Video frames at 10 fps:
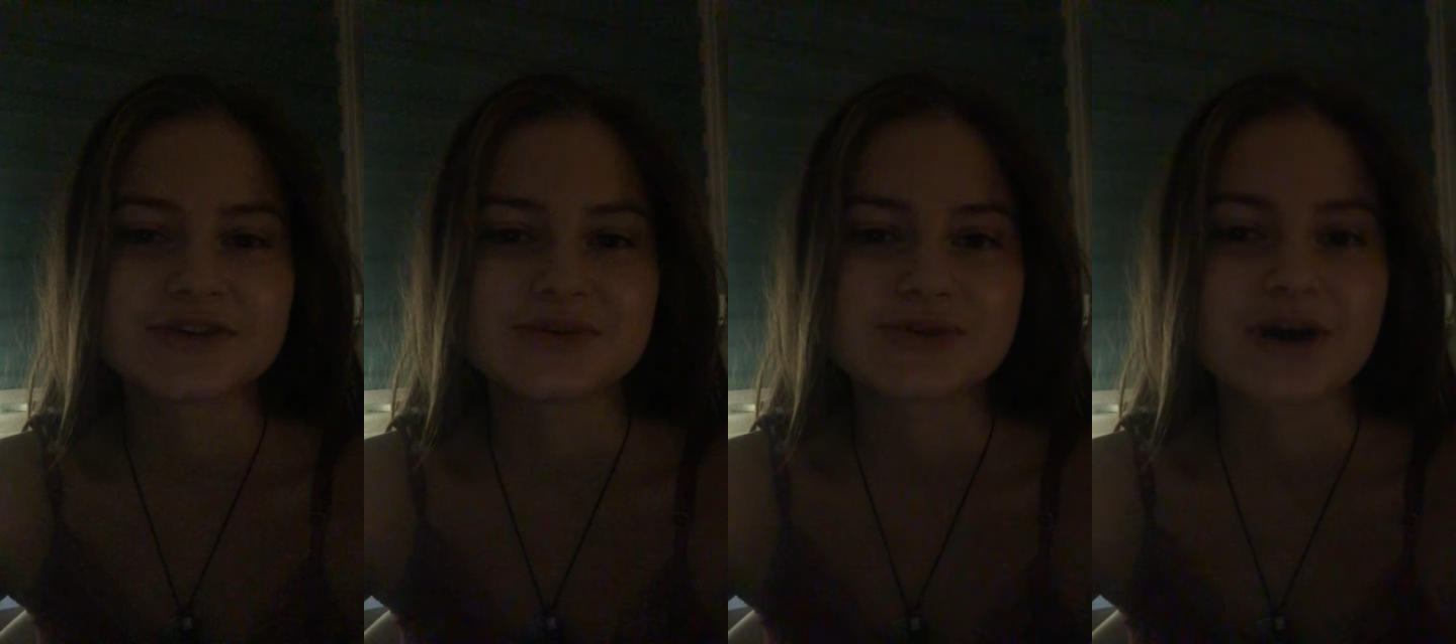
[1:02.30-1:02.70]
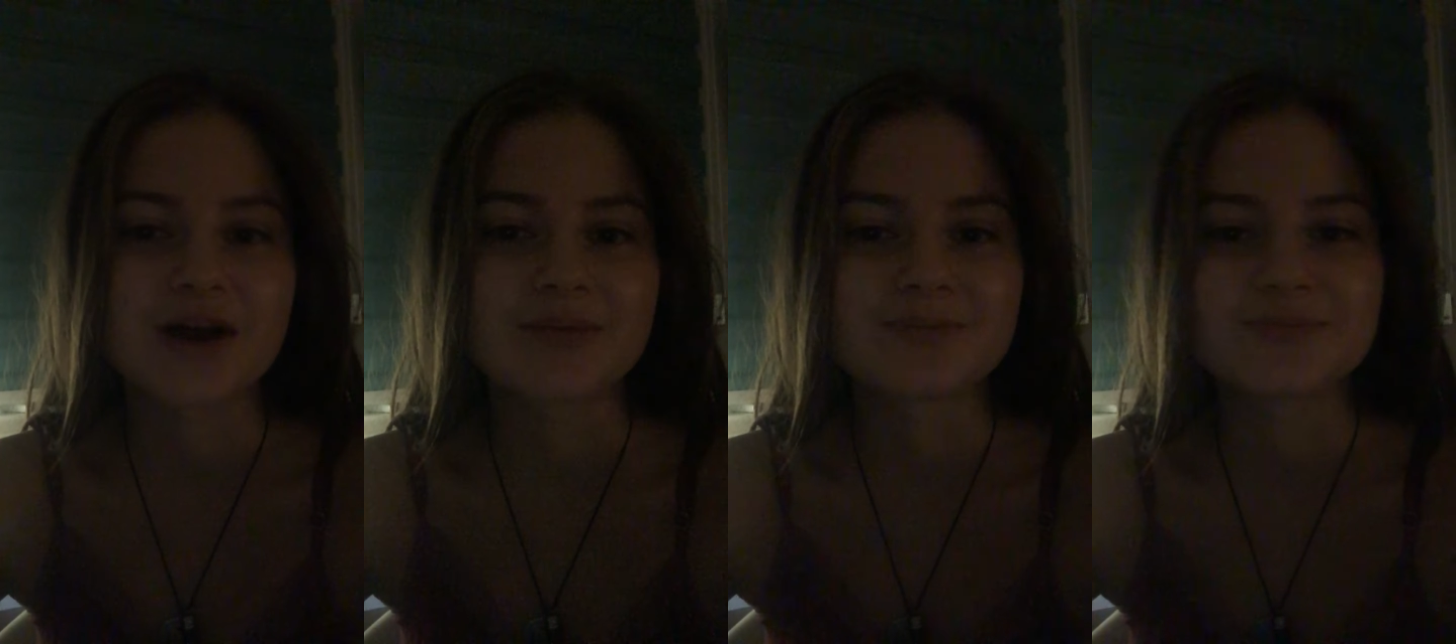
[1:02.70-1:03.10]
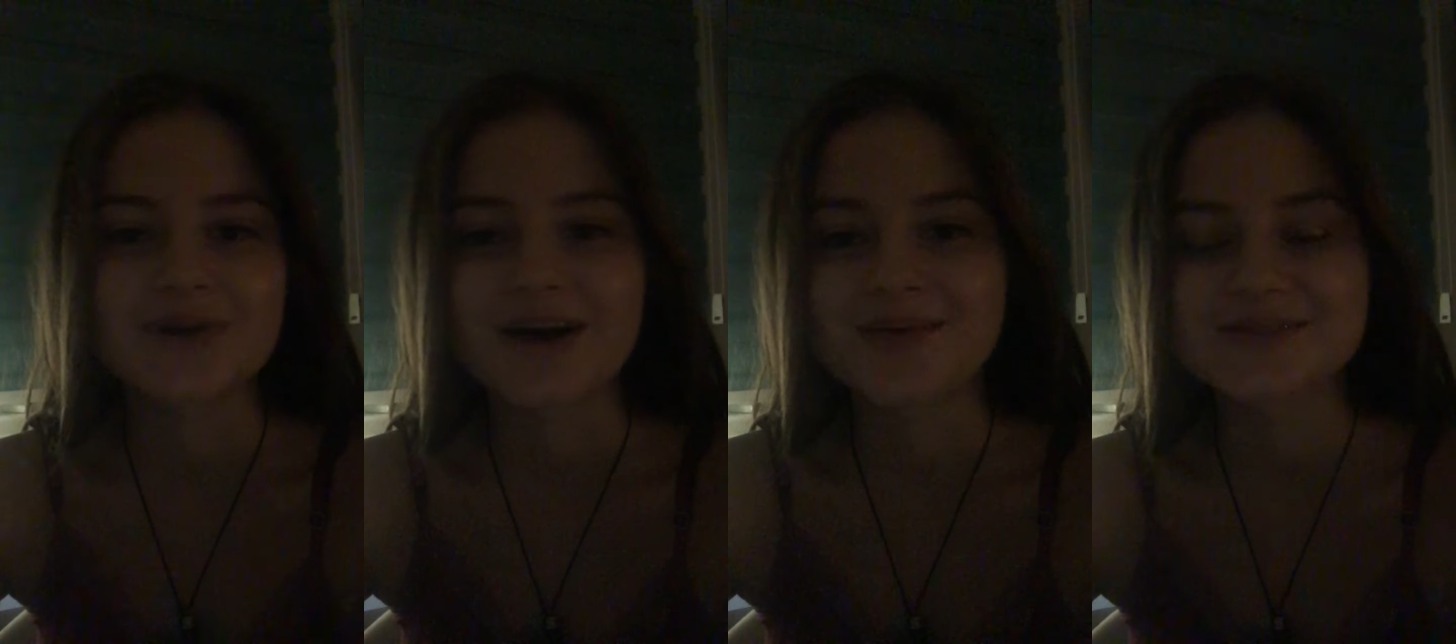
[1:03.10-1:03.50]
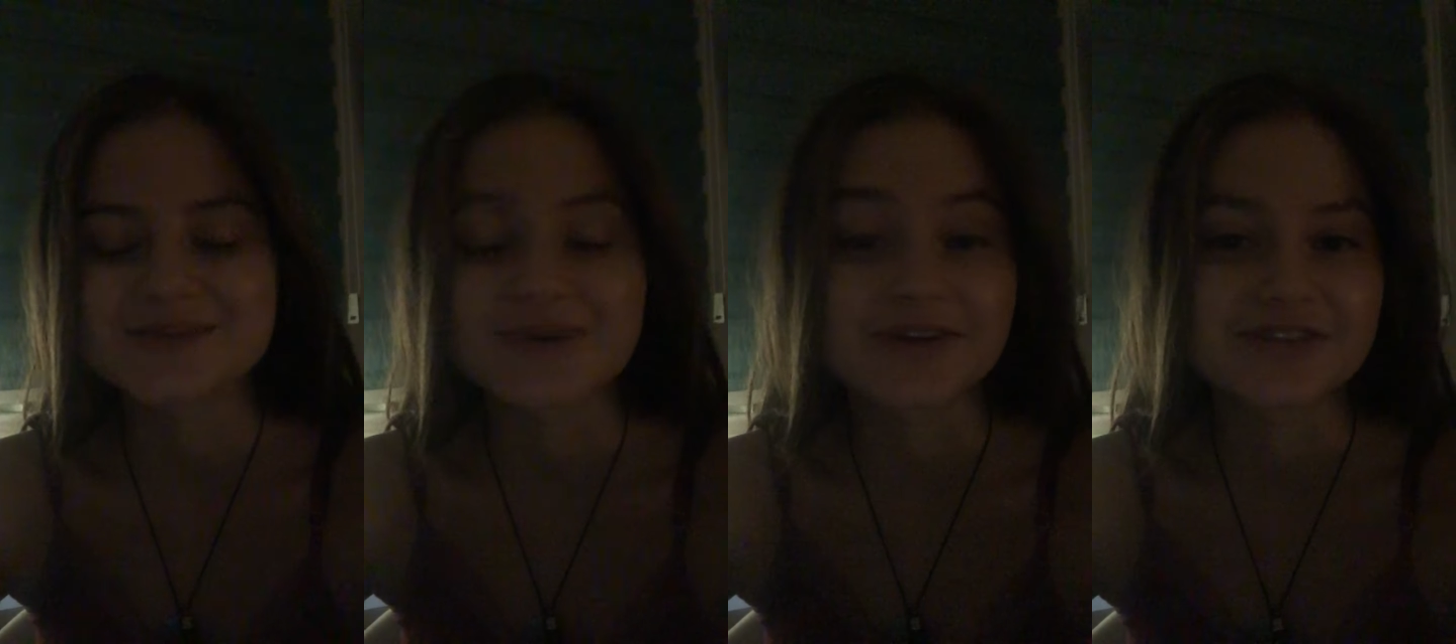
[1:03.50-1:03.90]
videos on props and
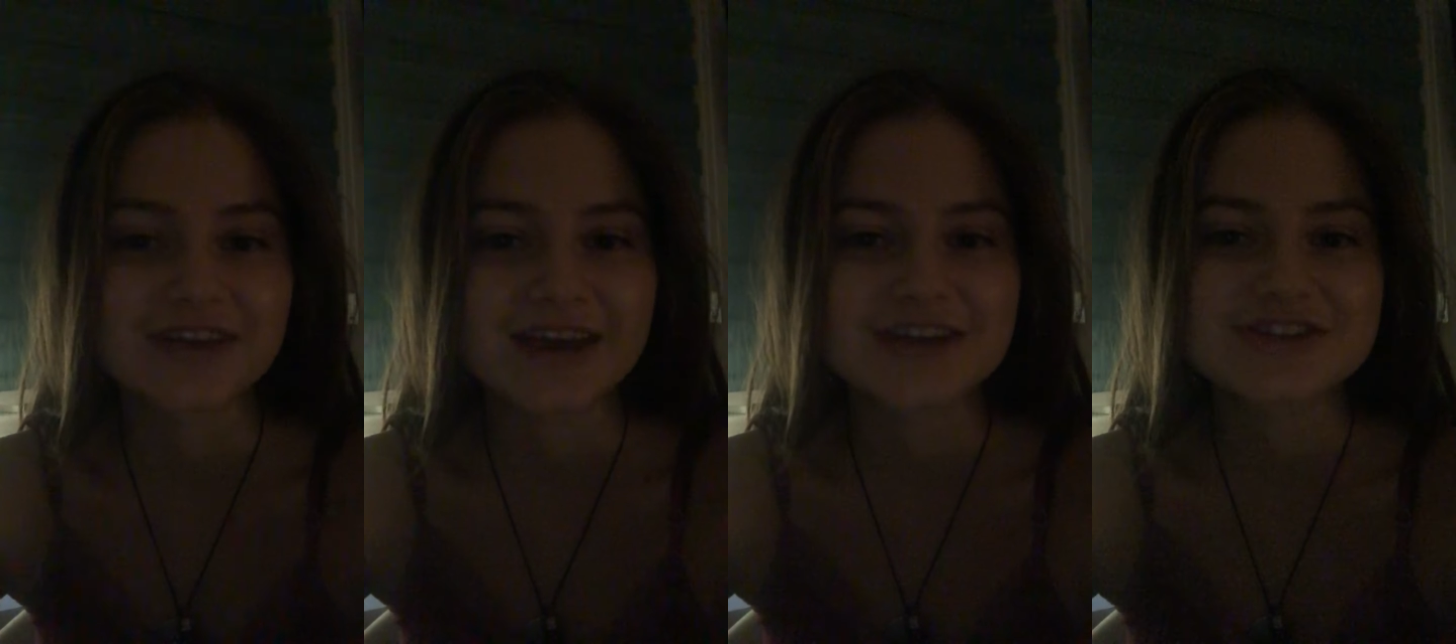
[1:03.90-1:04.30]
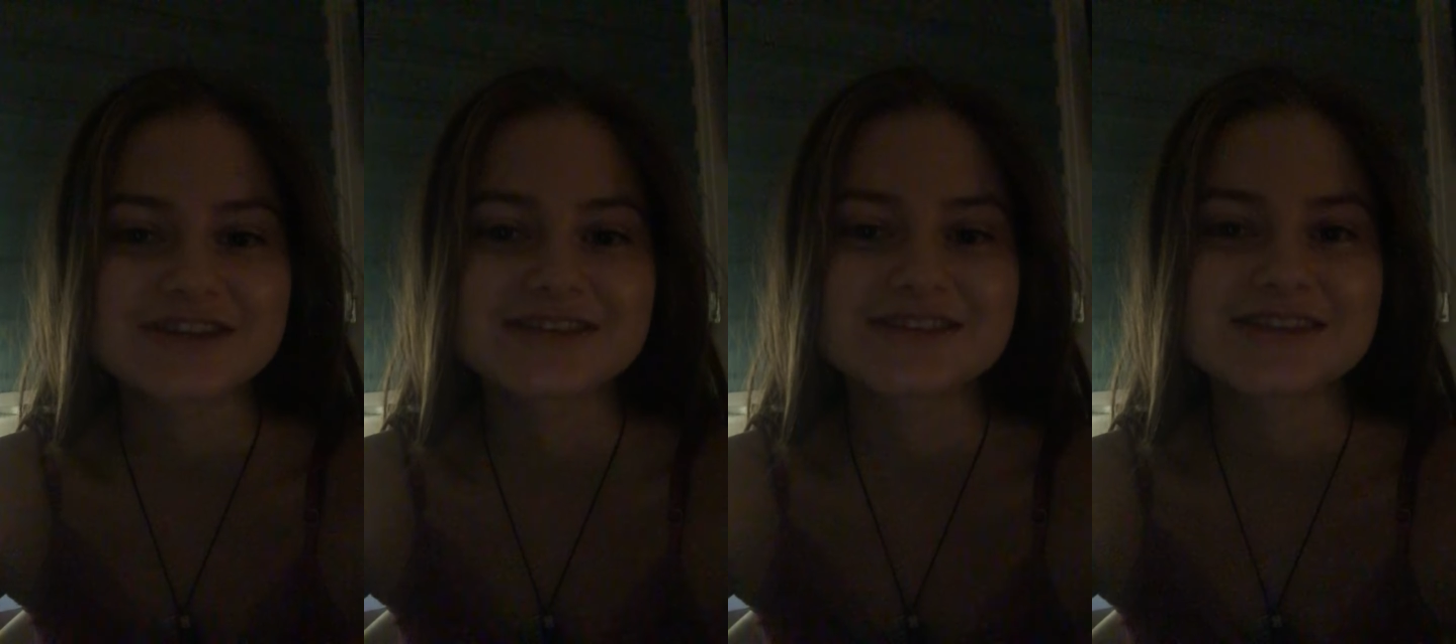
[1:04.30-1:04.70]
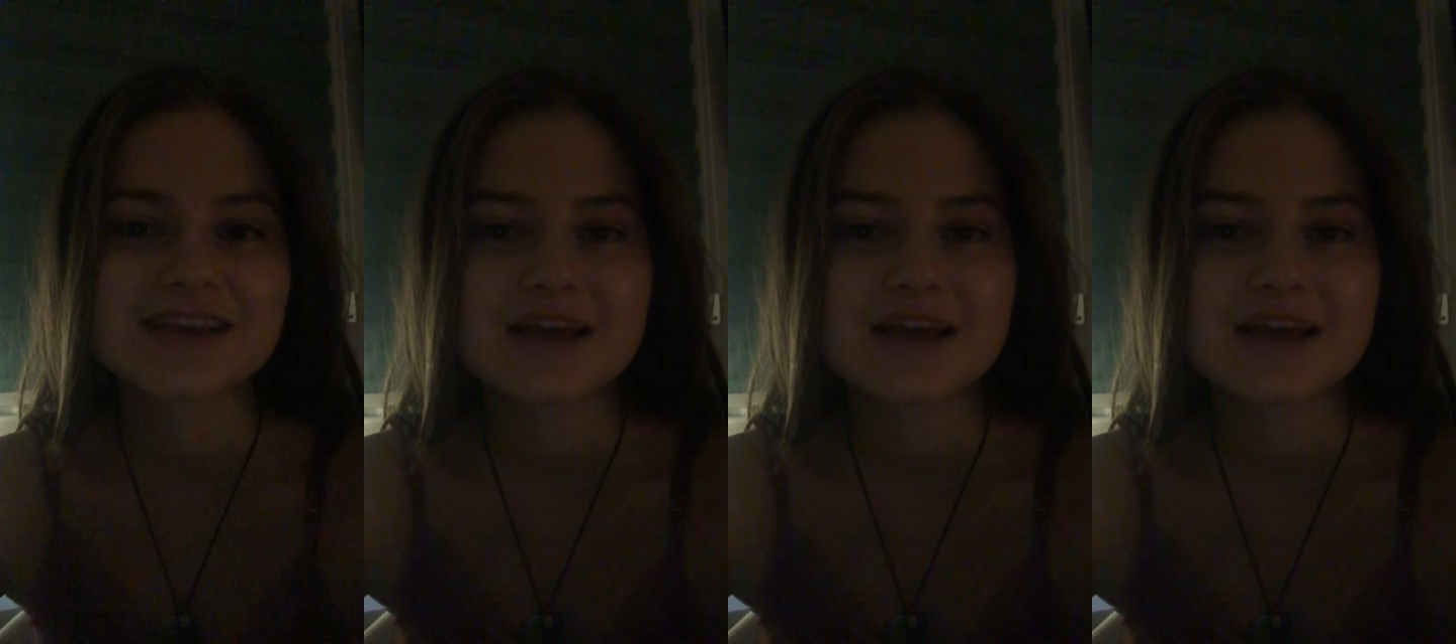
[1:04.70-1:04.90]
modifications